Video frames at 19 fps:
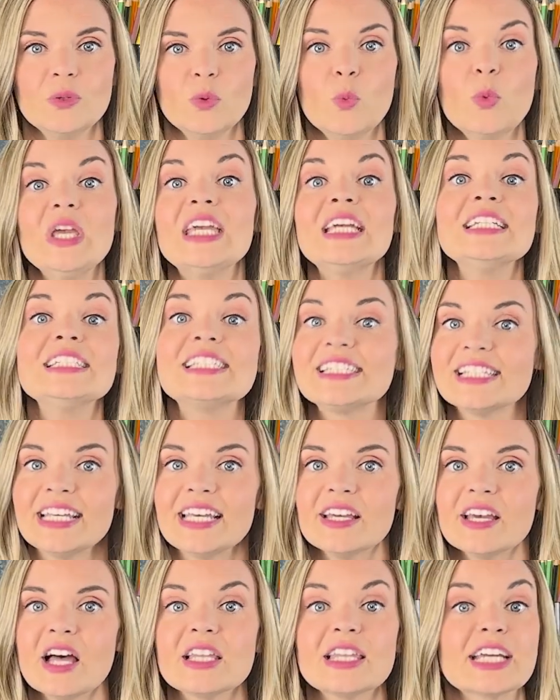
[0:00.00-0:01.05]
We can
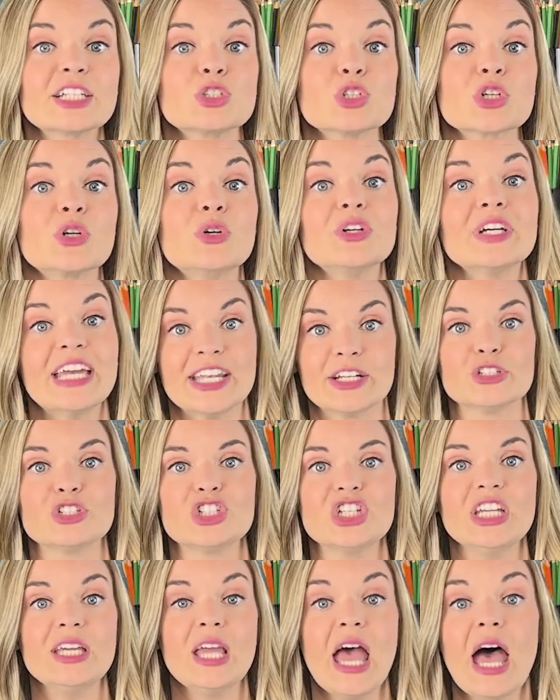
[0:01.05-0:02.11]
see electrical
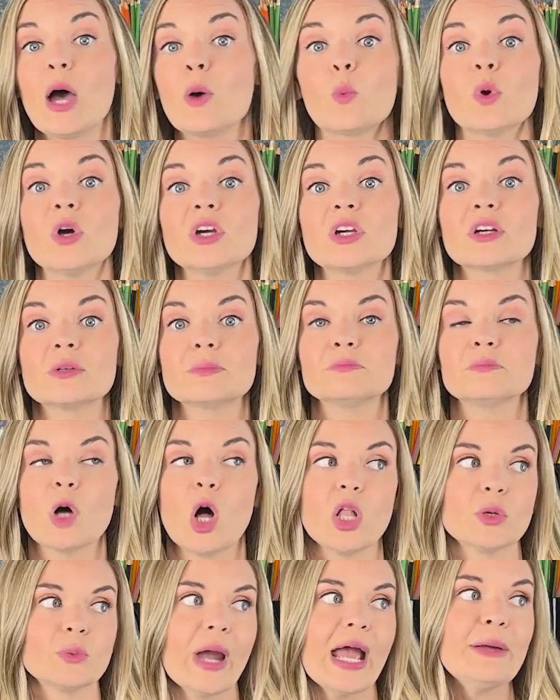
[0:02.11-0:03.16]
energy at work
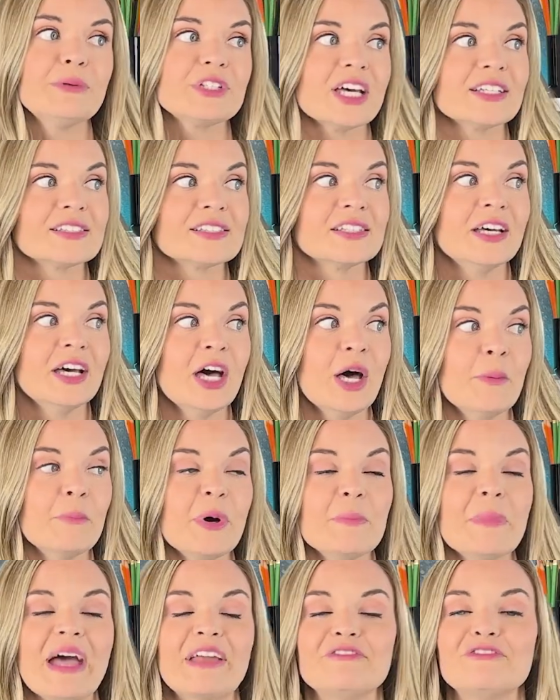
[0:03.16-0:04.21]
all around us,
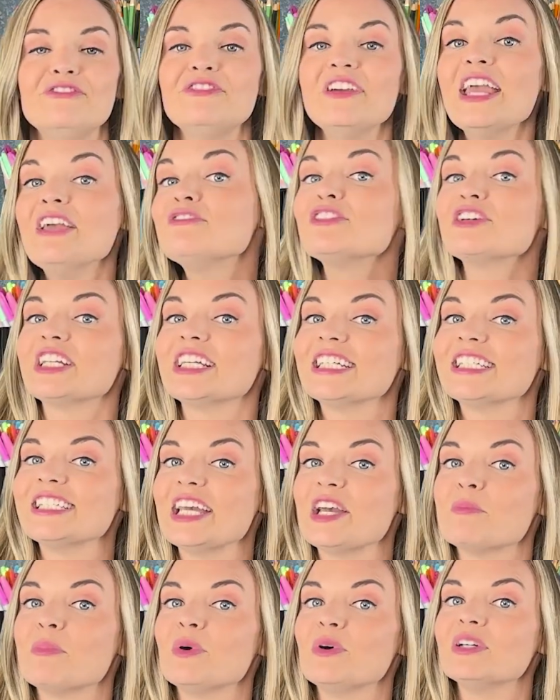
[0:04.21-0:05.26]
but my favorite
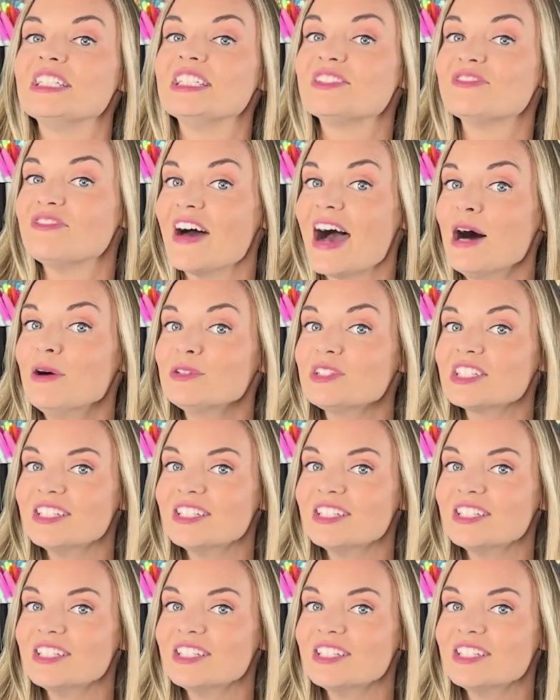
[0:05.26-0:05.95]
example is found